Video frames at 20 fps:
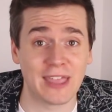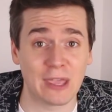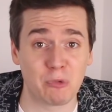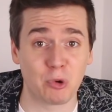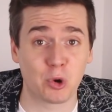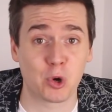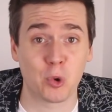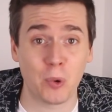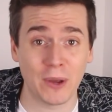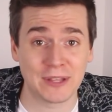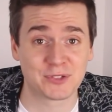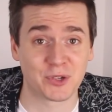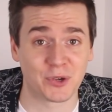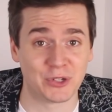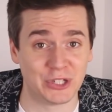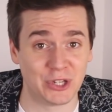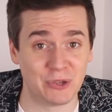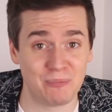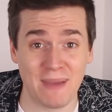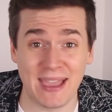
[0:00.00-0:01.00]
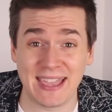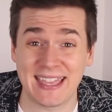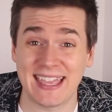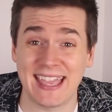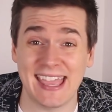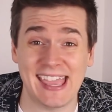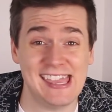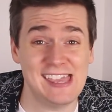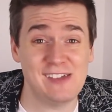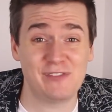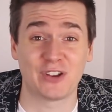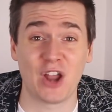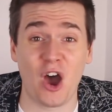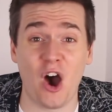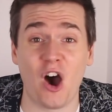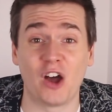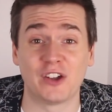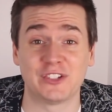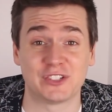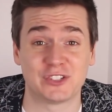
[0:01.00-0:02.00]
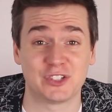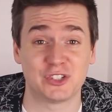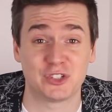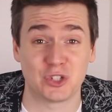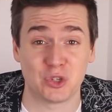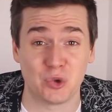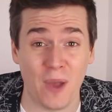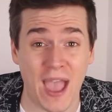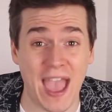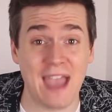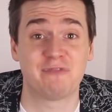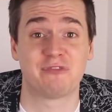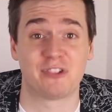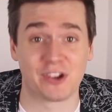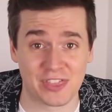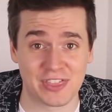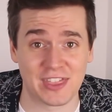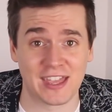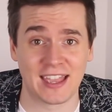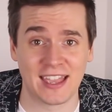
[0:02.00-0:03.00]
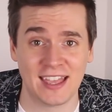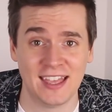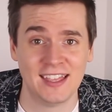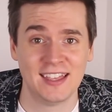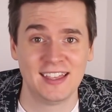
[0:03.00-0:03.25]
they will quit on you, making it even harder to do everything.